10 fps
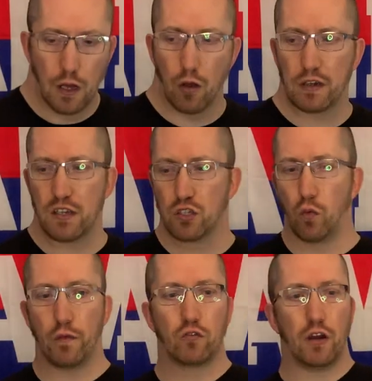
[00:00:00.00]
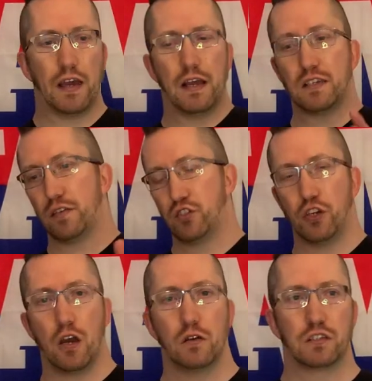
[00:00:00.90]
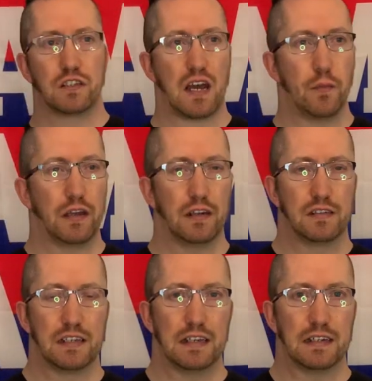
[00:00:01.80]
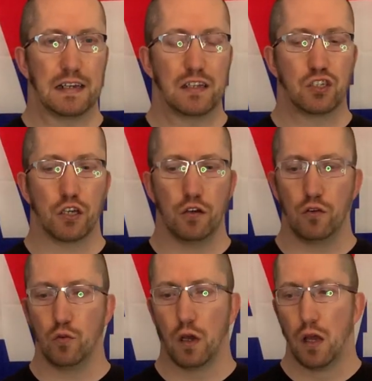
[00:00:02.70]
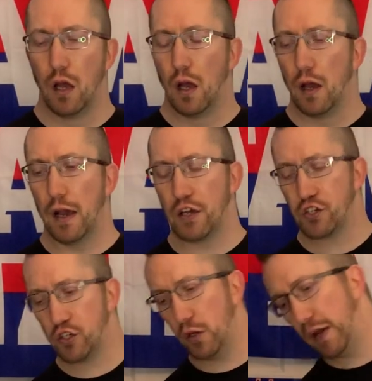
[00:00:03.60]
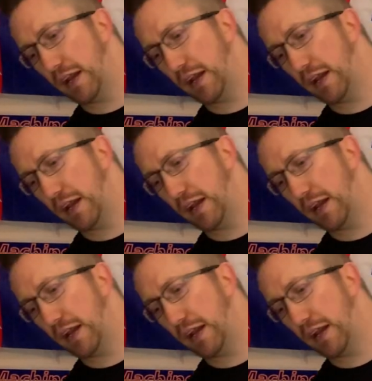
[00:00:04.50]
Okay, so what we've got here is, as you know, is the Tamiya TD2 Astute.